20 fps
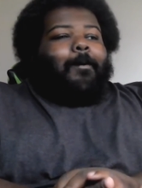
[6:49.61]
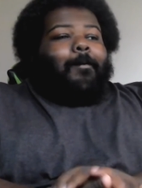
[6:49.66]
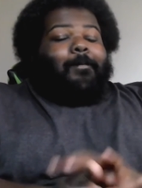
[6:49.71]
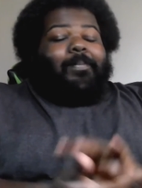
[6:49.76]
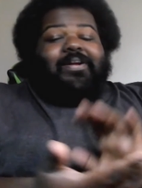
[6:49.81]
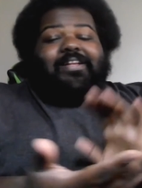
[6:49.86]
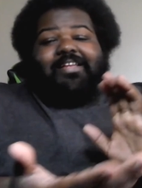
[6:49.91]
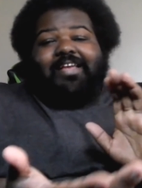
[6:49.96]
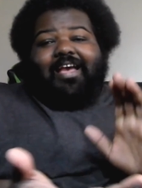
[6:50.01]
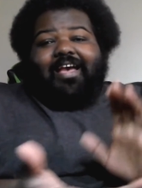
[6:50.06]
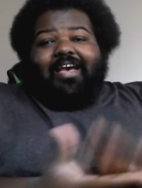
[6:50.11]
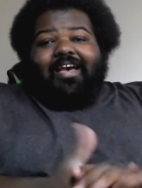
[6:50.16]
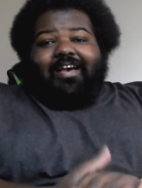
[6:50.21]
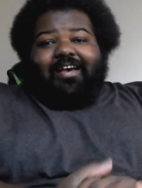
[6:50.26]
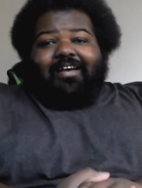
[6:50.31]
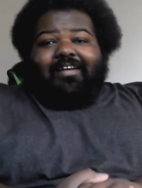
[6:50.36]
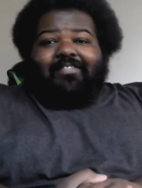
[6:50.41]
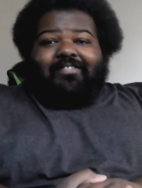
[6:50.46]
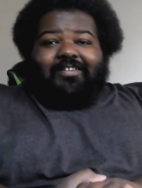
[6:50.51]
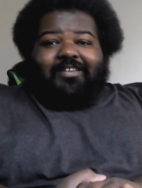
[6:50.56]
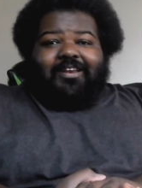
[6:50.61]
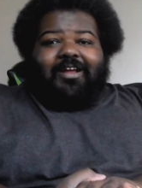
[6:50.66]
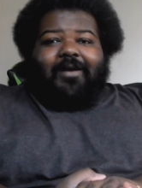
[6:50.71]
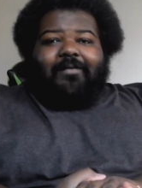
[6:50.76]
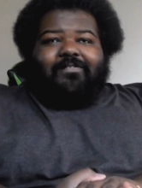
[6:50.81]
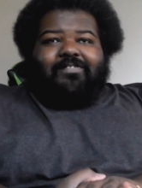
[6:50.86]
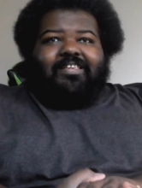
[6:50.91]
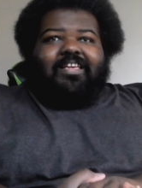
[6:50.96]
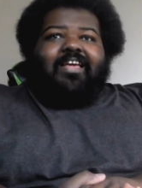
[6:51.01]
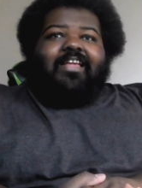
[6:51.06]
But yeah, you know what
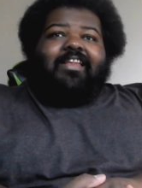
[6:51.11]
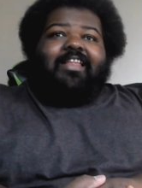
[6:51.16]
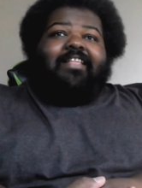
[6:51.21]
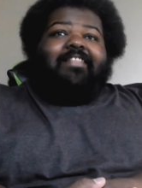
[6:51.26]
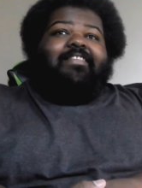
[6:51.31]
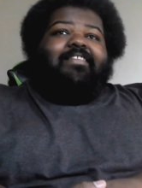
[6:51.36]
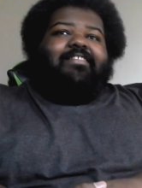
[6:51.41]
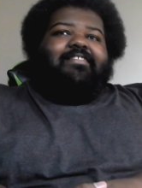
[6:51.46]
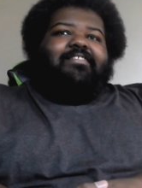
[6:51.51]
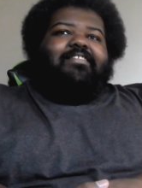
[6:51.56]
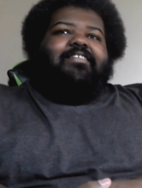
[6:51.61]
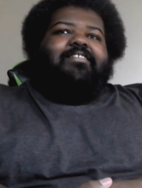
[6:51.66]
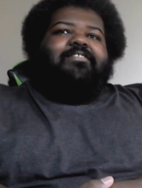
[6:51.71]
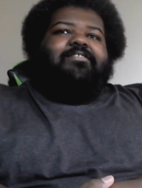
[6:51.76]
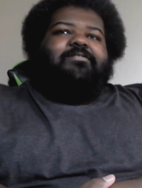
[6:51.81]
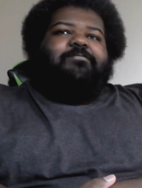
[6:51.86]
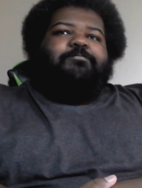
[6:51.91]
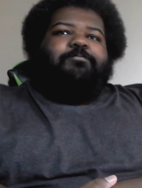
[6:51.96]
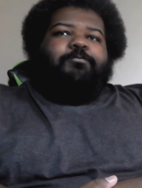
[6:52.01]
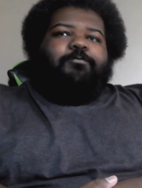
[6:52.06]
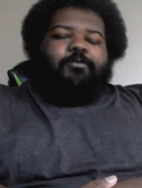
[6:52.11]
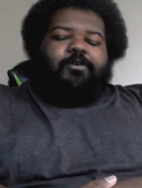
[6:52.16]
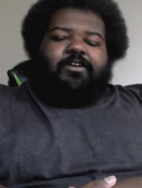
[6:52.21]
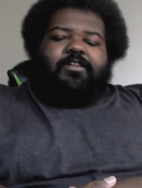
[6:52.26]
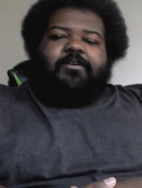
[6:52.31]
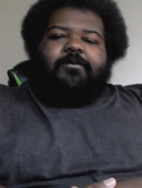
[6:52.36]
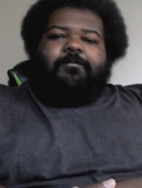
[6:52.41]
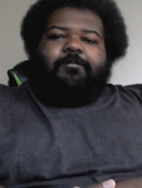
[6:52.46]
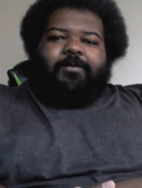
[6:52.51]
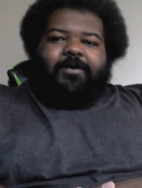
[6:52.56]
I'm saying? This is
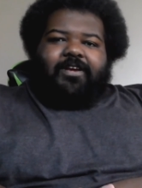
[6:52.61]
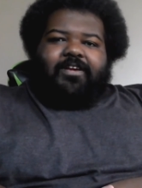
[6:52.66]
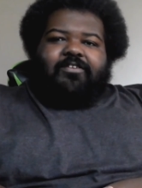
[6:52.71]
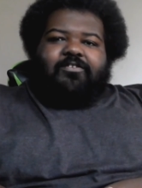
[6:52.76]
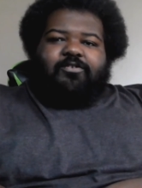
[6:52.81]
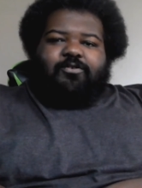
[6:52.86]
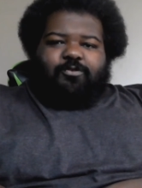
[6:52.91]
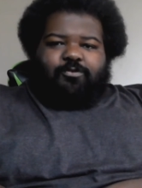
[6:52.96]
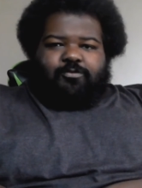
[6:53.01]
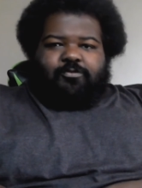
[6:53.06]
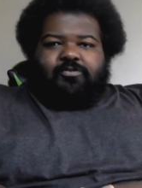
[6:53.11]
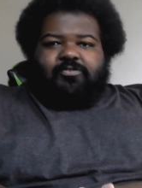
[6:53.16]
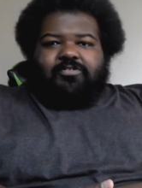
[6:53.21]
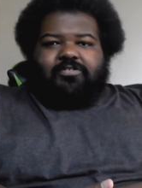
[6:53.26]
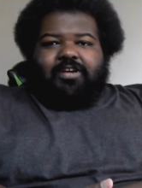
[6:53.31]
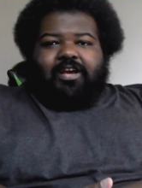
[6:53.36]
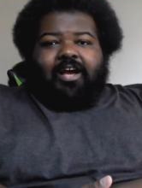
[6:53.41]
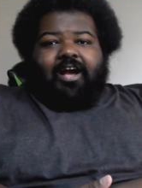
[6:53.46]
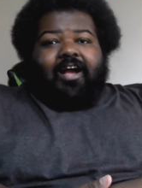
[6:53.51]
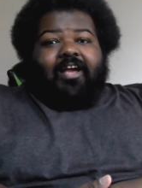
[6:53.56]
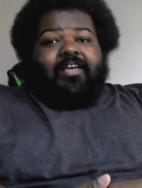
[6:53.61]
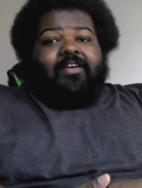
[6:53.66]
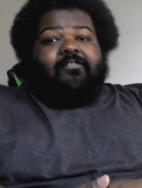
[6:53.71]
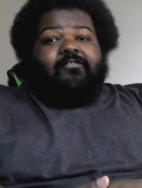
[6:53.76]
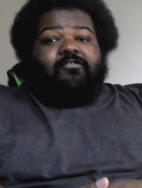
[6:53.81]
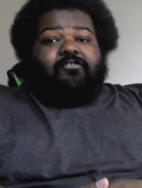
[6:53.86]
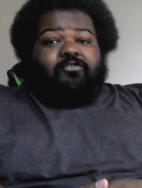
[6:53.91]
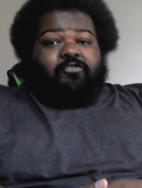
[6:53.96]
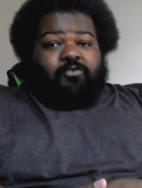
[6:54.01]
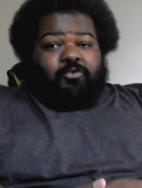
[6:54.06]
pretty big news,
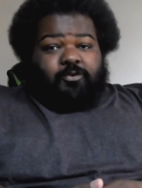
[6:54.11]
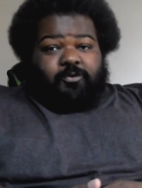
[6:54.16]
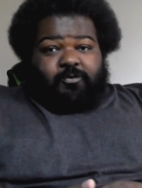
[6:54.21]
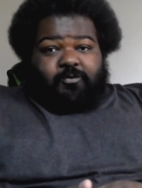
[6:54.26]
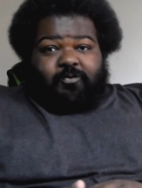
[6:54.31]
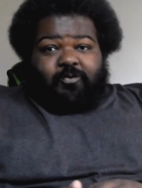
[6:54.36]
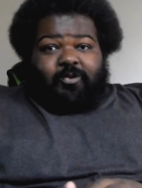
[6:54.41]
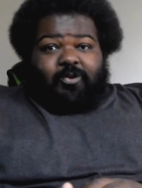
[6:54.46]
if true.